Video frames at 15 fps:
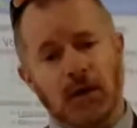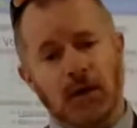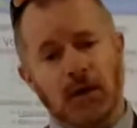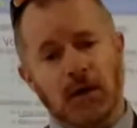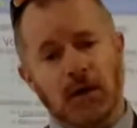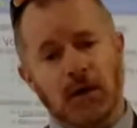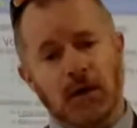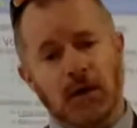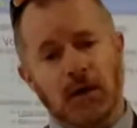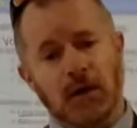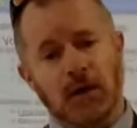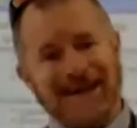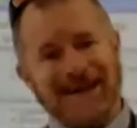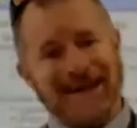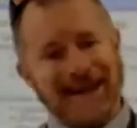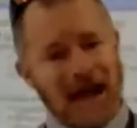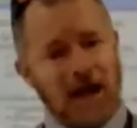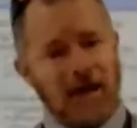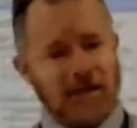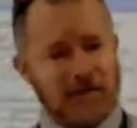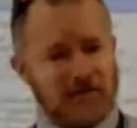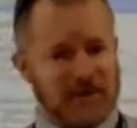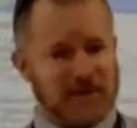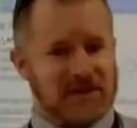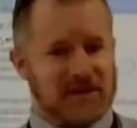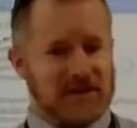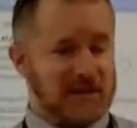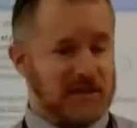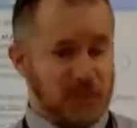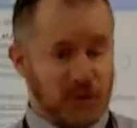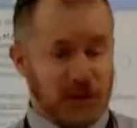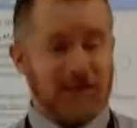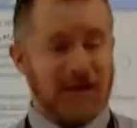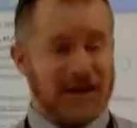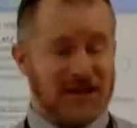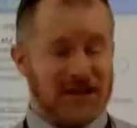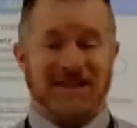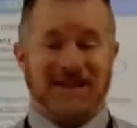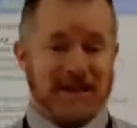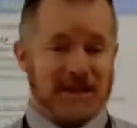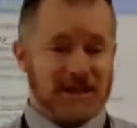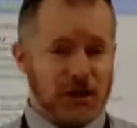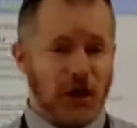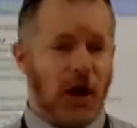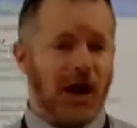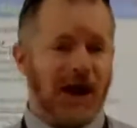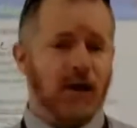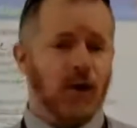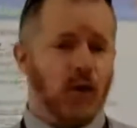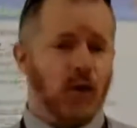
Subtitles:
than any other business pretty much in the entire